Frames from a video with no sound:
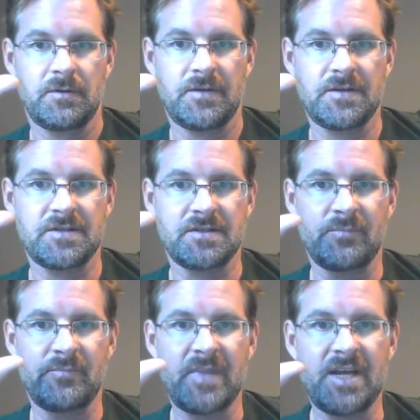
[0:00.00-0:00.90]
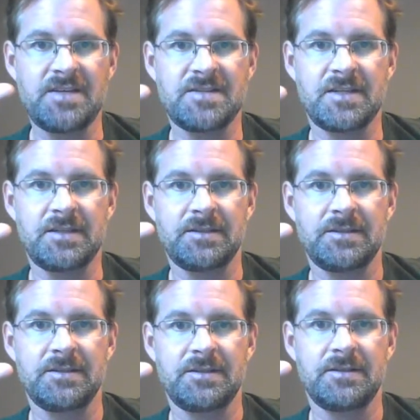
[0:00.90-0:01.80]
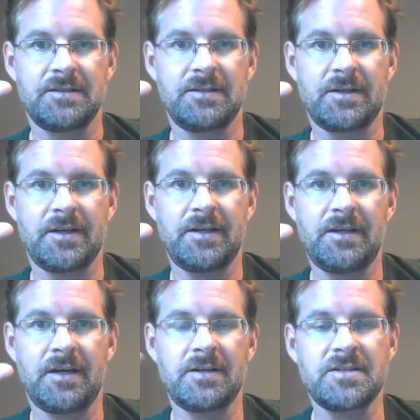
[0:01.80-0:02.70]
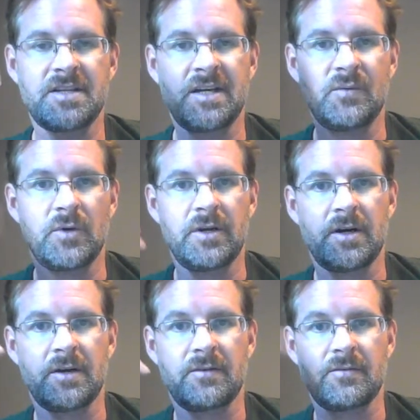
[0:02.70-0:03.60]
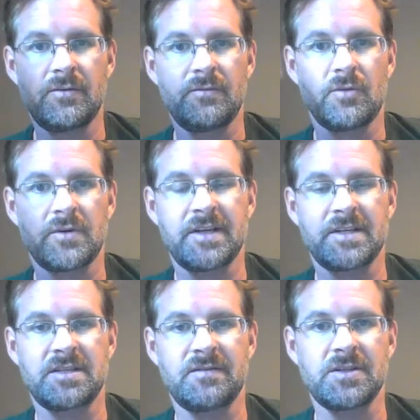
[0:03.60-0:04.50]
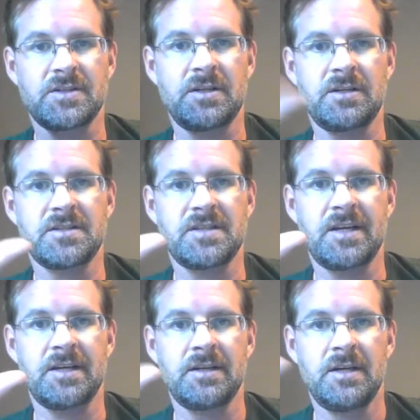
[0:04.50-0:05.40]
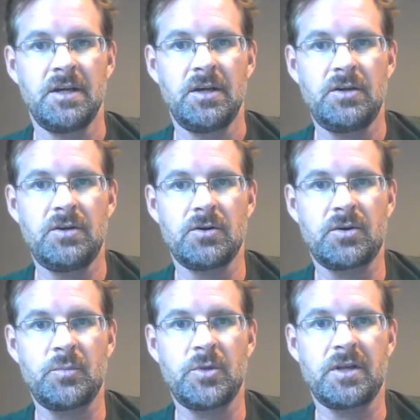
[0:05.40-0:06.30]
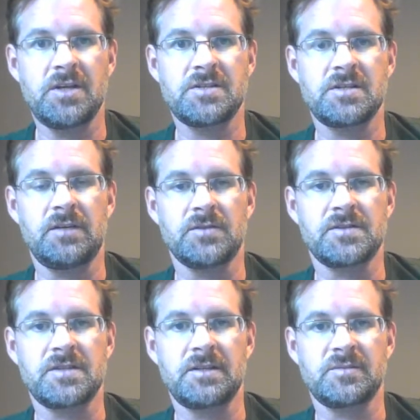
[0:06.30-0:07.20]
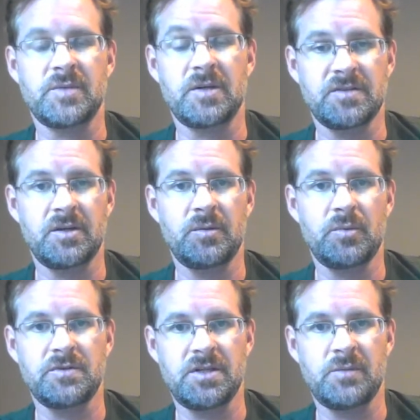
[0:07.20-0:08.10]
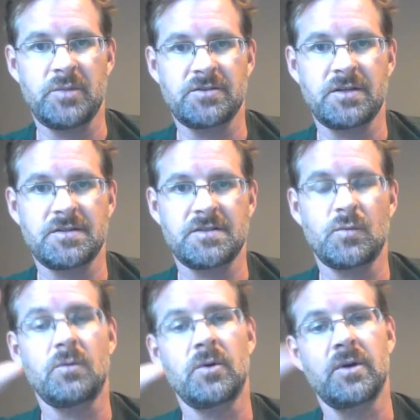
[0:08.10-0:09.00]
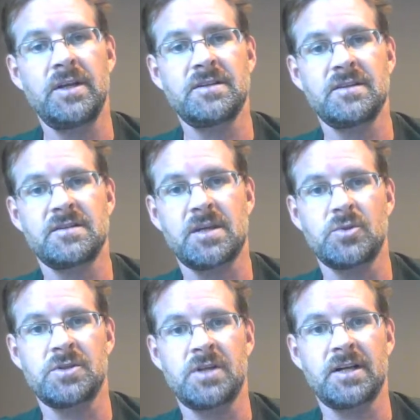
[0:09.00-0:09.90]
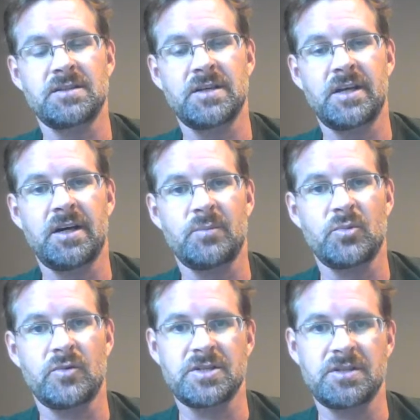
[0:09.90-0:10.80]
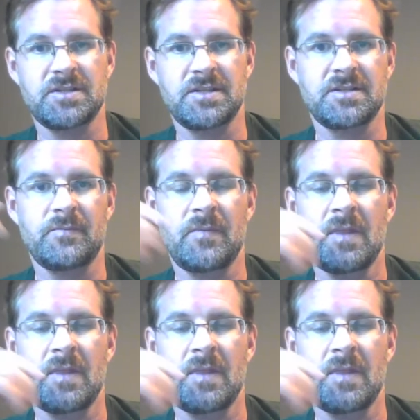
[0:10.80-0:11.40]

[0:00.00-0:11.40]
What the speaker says: This is amazing. Okay. Understanding where you are through vortex division. Understand your communication level signals. Remember I was telling you about geometrics? Well, we're into the cybergenetics AI operation system.